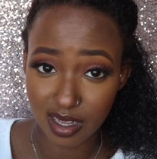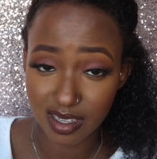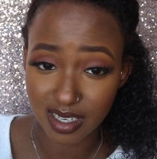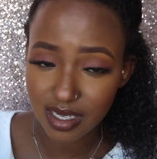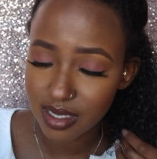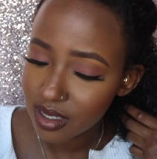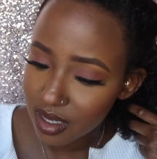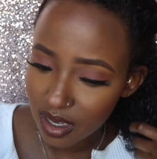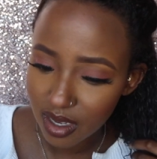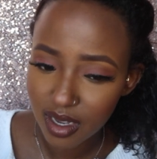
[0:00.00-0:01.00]
than this,
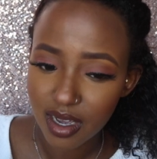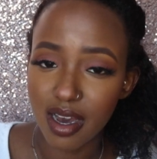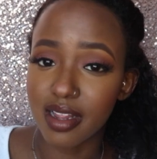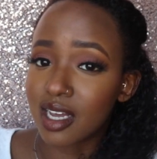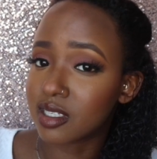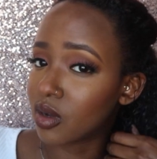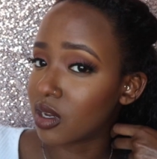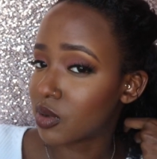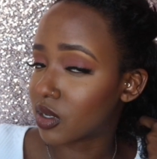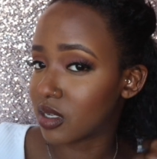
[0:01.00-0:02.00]
and that's only
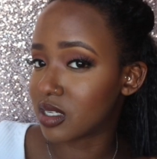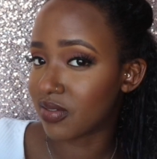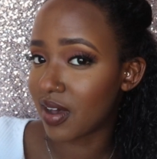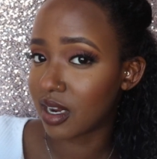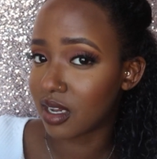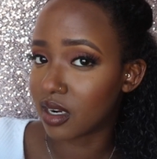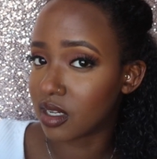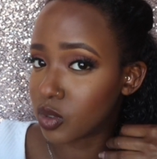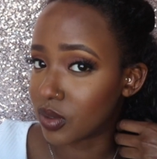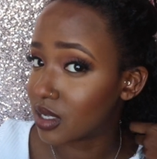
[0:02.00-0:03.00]
because I've had it in a
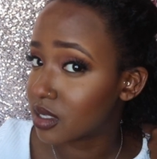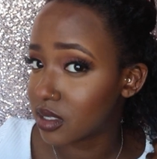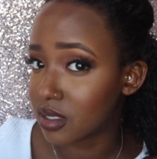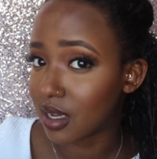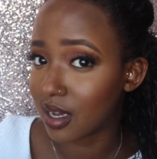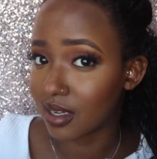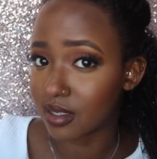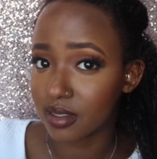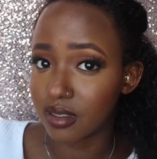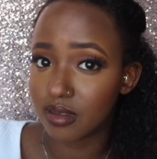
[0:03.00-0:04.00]
twist,
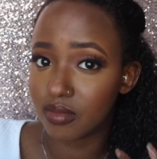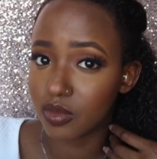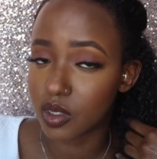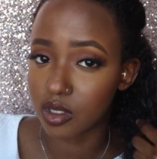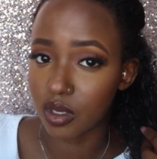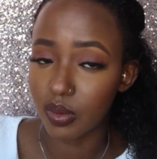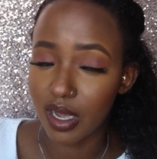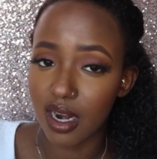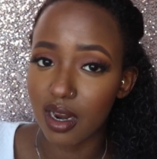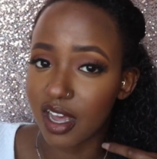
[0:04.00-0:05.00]
and so
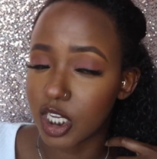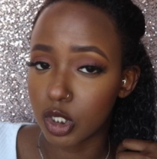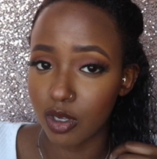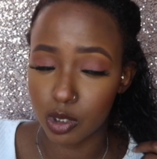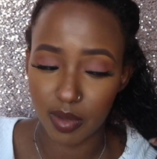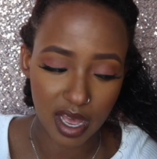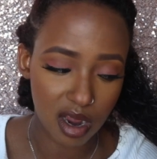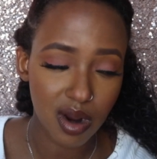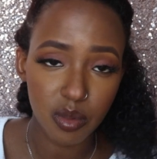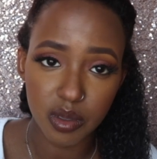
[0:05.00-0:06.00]
kind of like stretched my
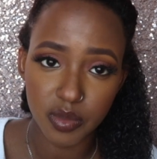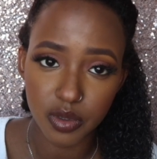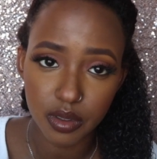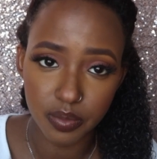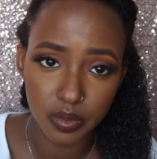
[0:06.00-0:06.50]
hair out a bit more.